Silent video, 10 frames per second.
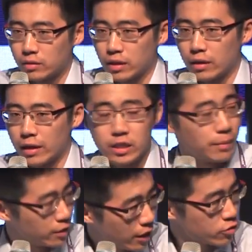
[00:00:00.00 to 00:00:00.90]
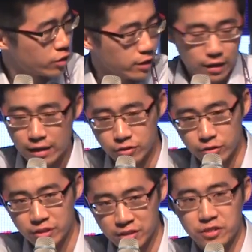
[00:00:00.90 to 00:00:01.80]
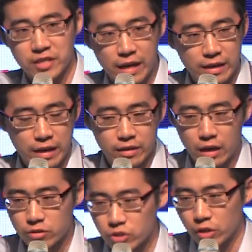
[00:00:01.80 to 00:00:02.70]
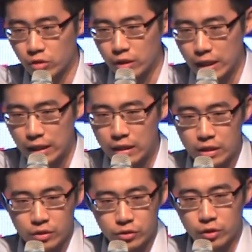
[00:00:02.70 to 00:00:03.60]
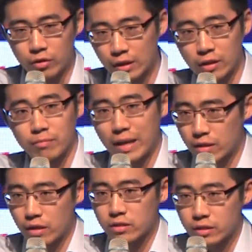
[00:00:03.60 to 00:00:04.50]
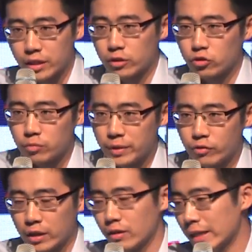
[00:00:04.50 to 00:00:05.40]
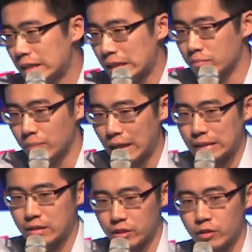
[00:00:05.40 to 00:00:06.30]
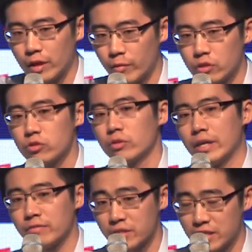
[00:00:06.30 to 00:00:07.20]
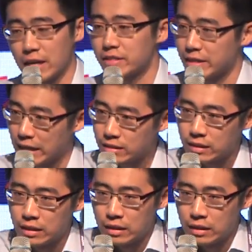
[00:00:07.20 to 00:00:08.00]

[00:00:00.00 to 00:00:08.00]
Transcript: The anti-money laundering, as you just said, and also the, you know, a lot of bad things need to be regulated. But still, I want to emphasize that